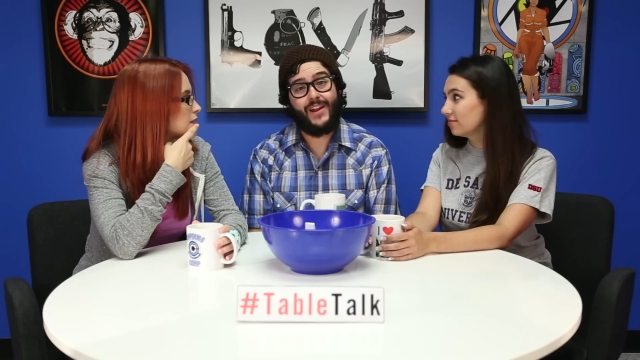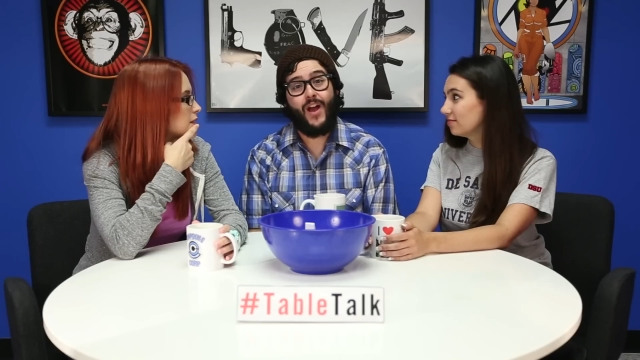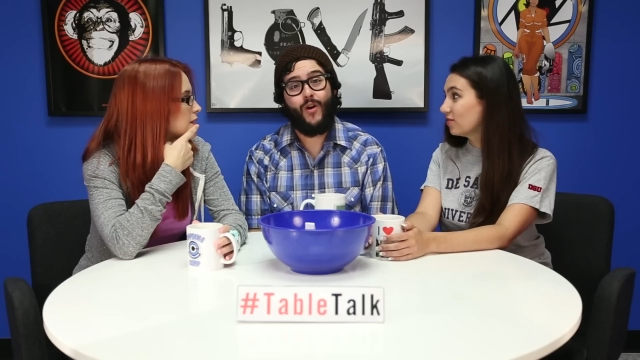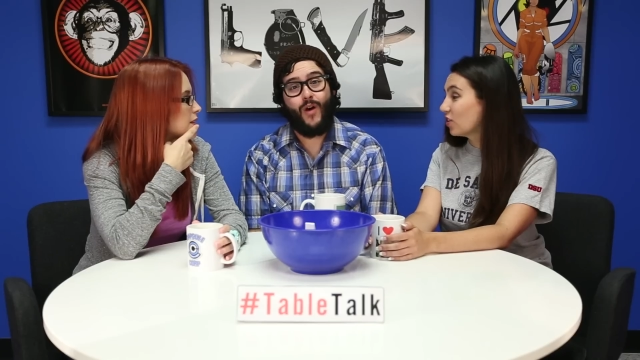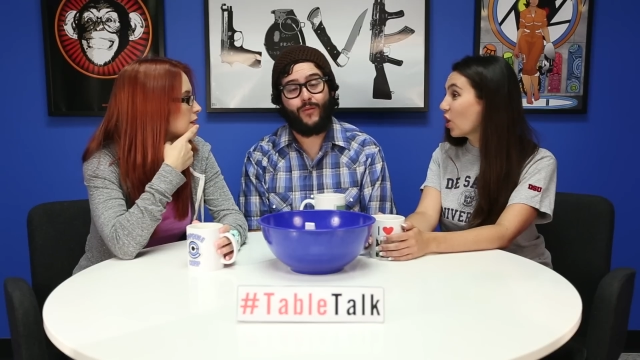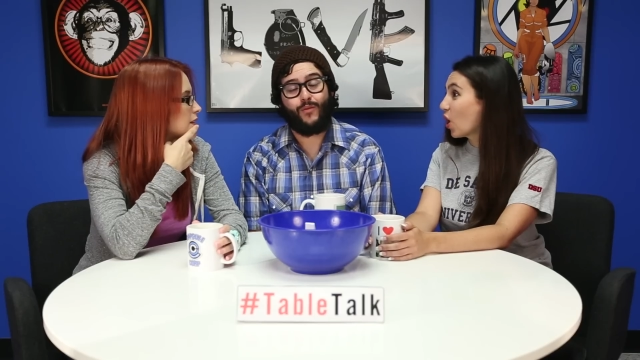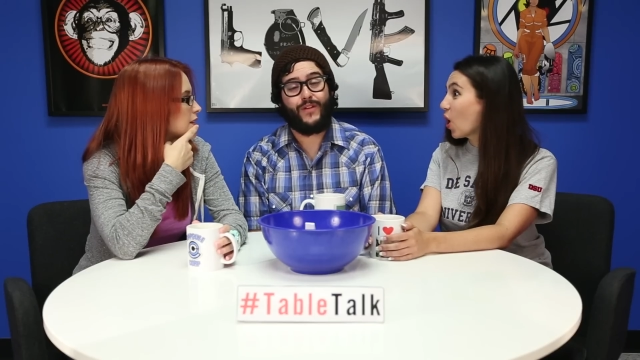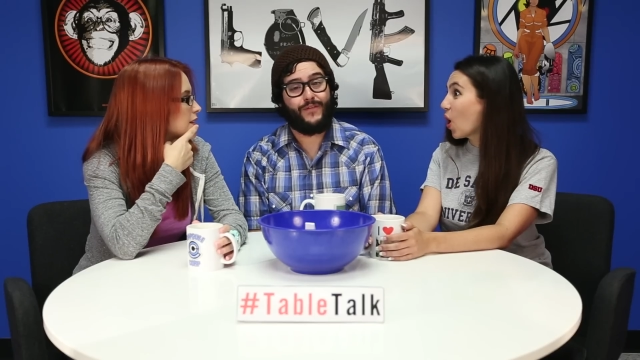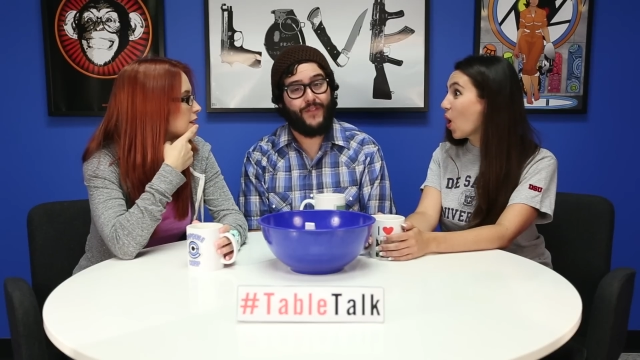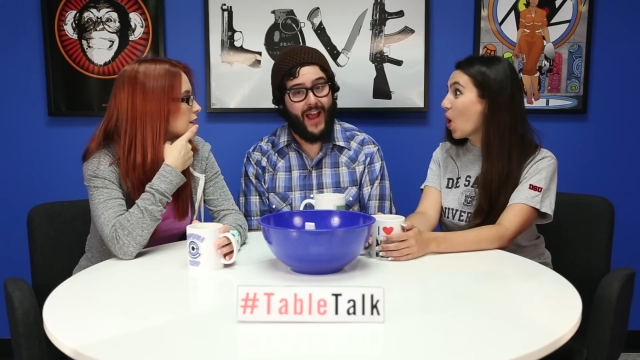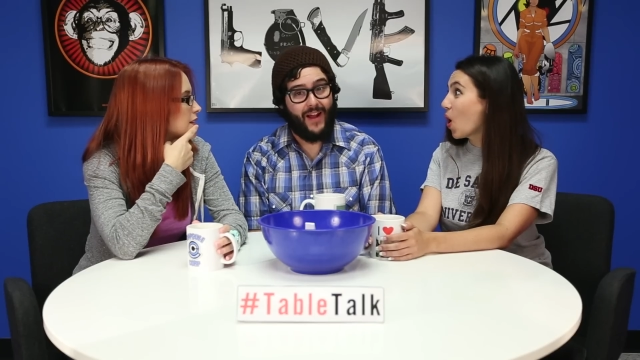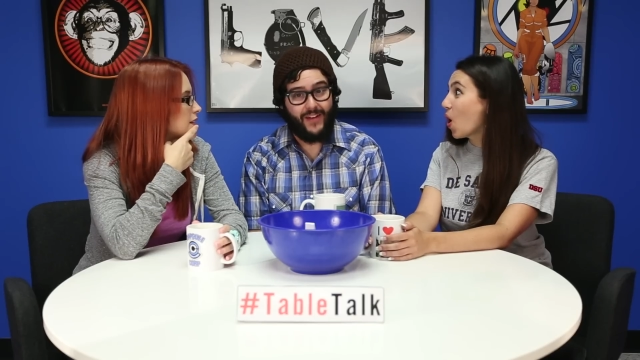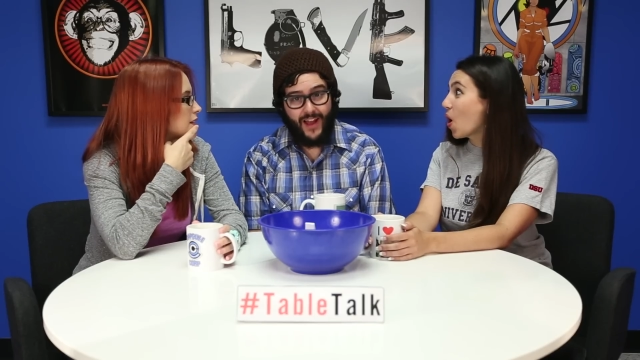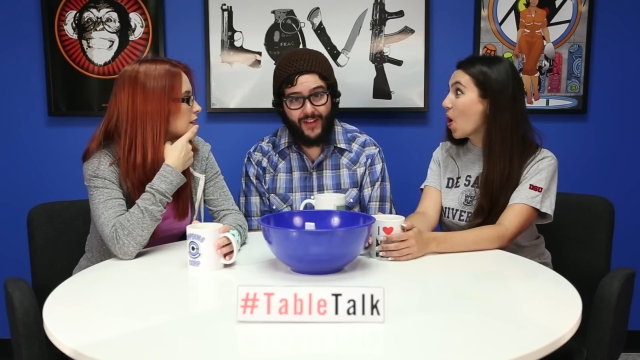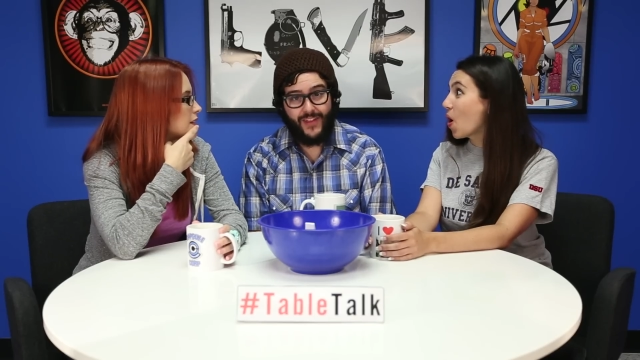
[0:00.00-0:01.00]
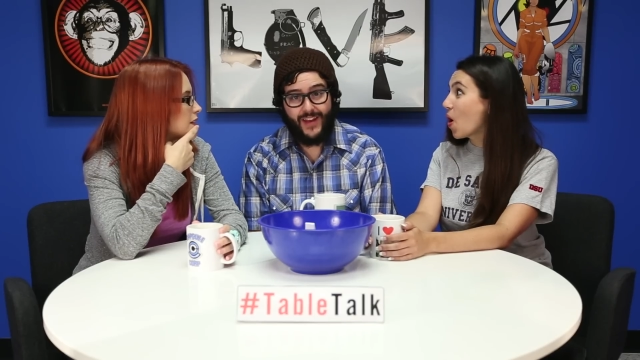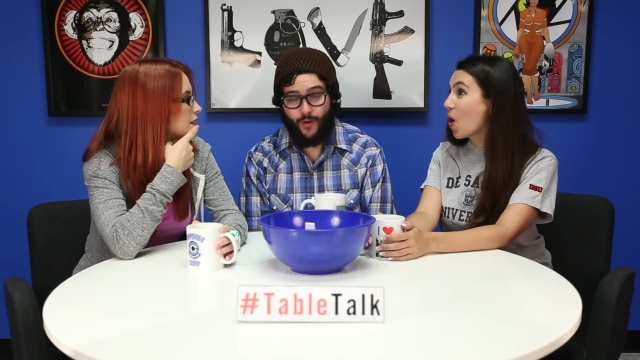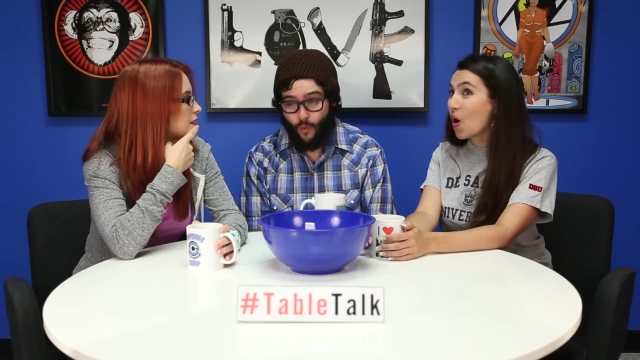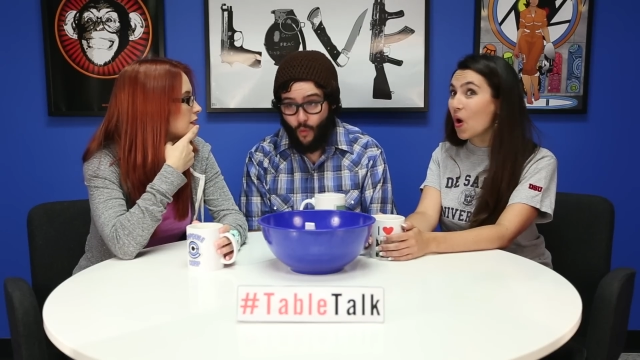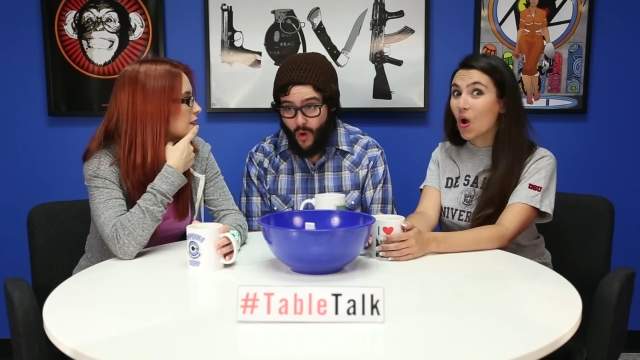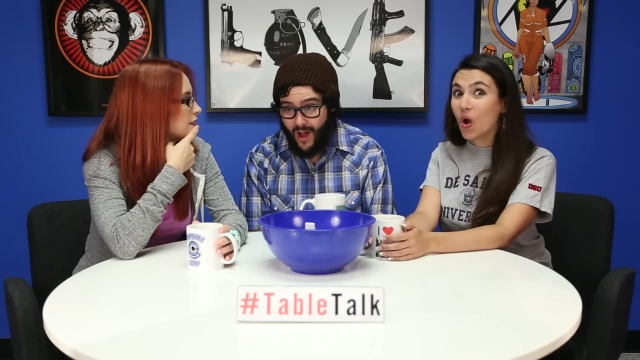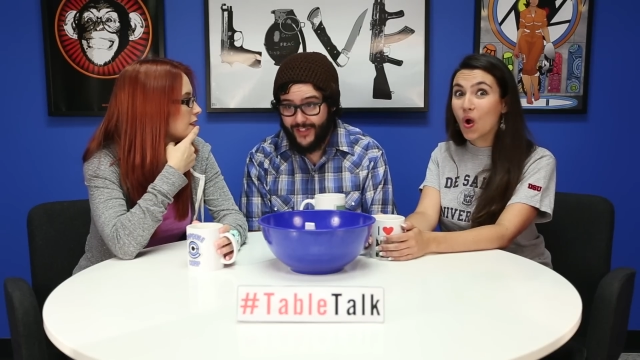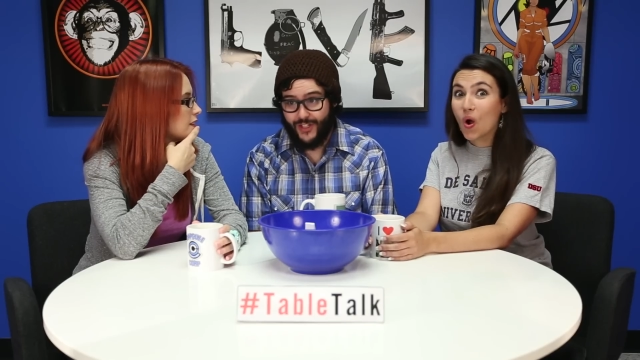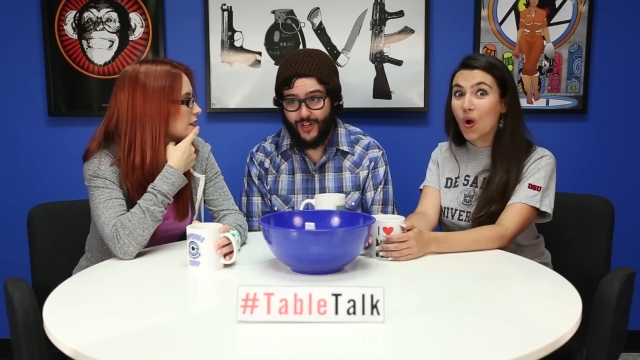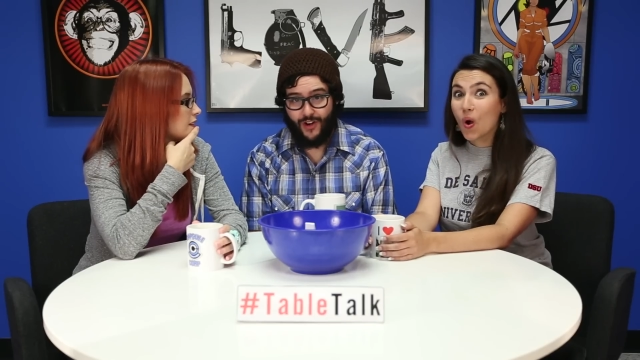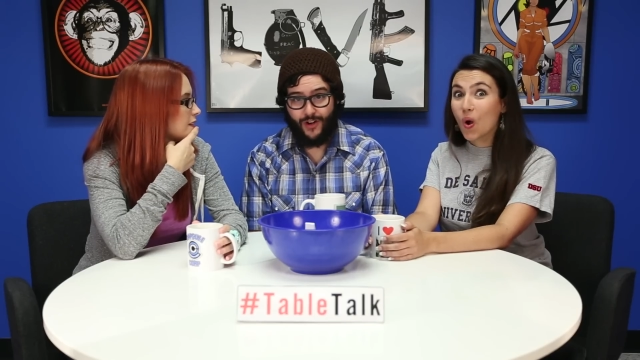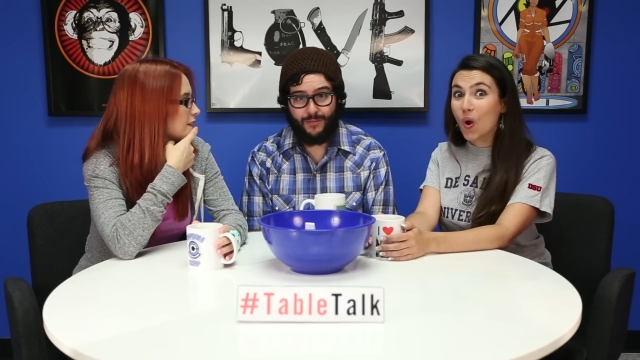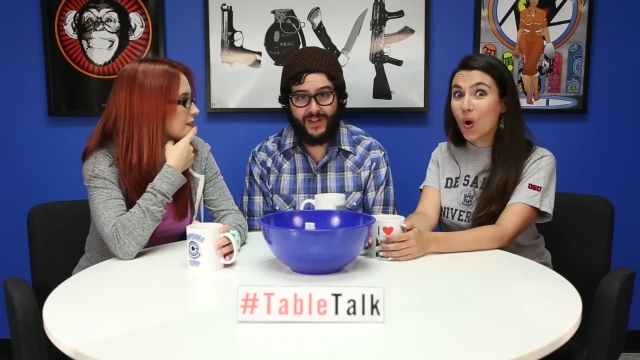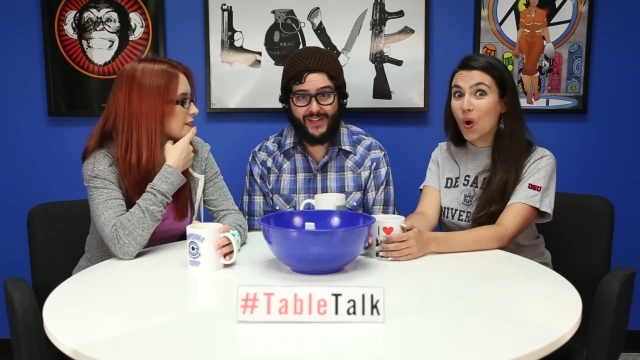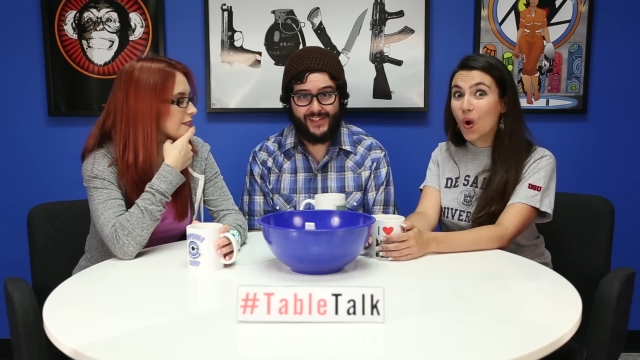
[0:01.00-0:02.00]
Speaker 1: know, and we found out that it was
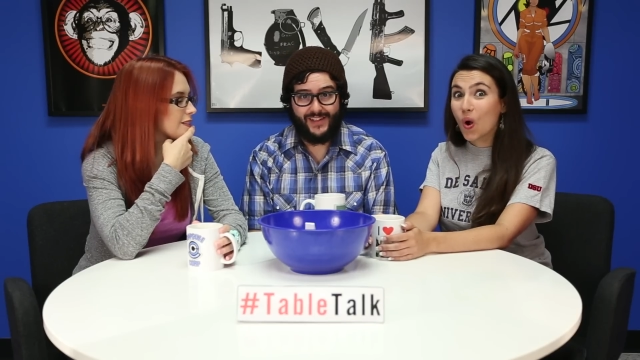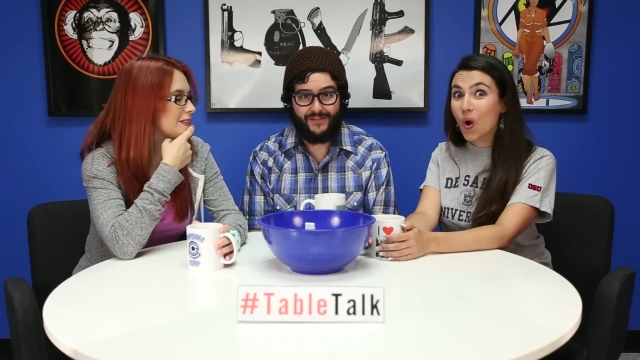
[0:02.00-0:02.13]
herpes,